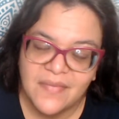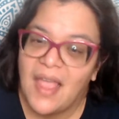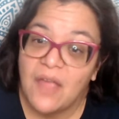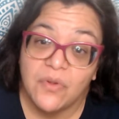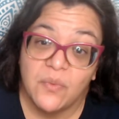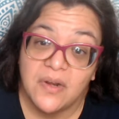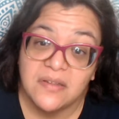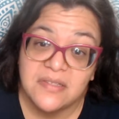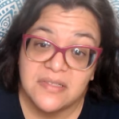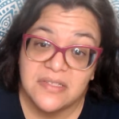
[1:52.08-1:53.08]
everyone
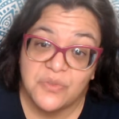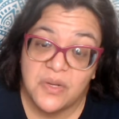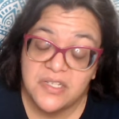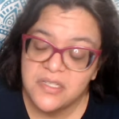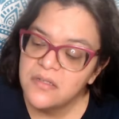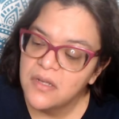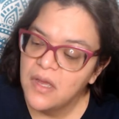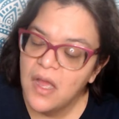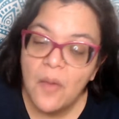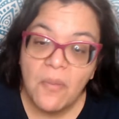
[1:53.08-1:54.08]
else's situation,
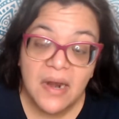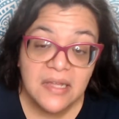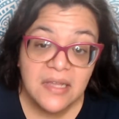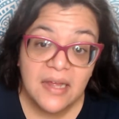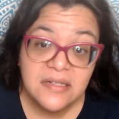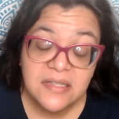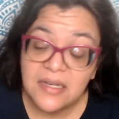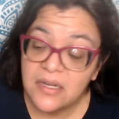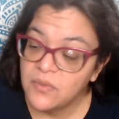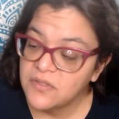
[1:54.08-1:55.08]
but I liked
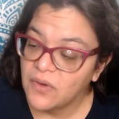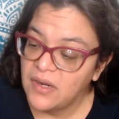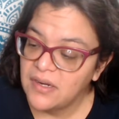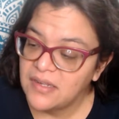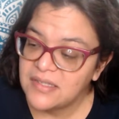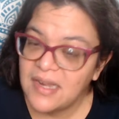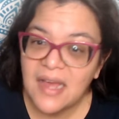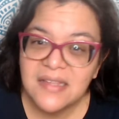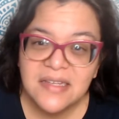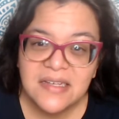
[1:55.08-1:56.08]
it. It was very nice. It
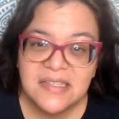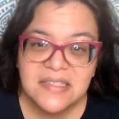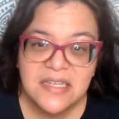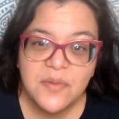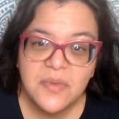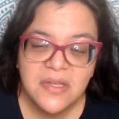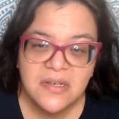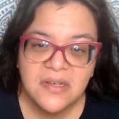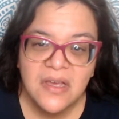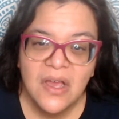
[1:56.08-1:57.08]
has like a
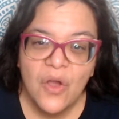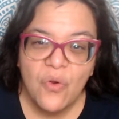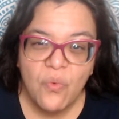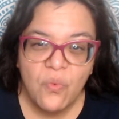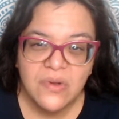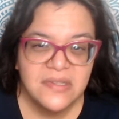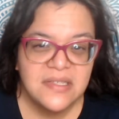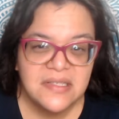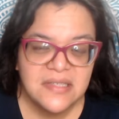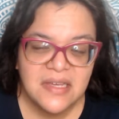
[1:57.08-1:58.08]
cinnamon woodsy
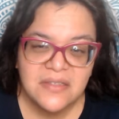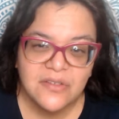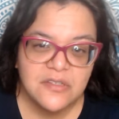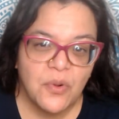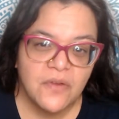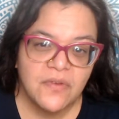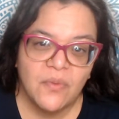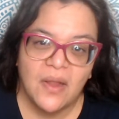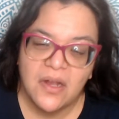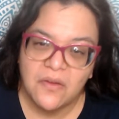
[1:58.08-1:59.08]
scent, so it's perfect
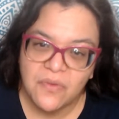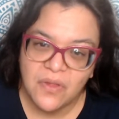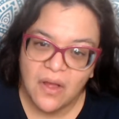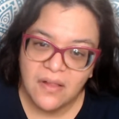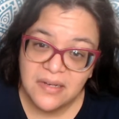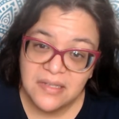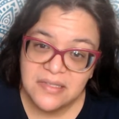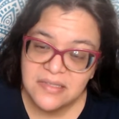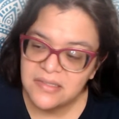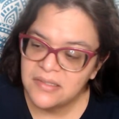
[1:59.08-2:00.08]
right now for the holiday
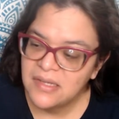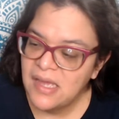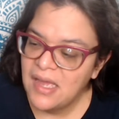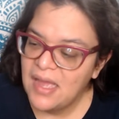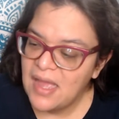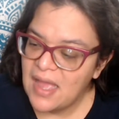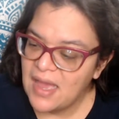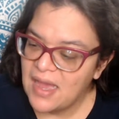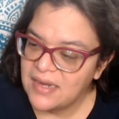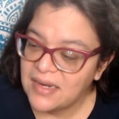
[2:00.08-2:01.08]
season.
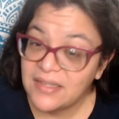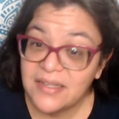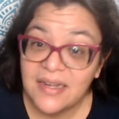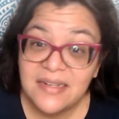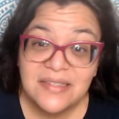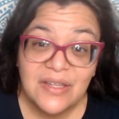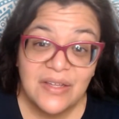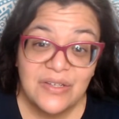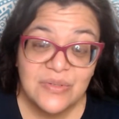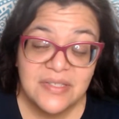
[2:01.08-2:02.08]
And I liked
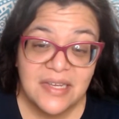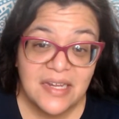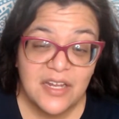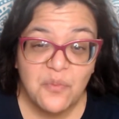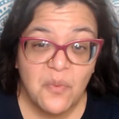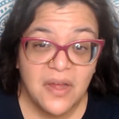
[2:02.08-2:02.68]
using it in my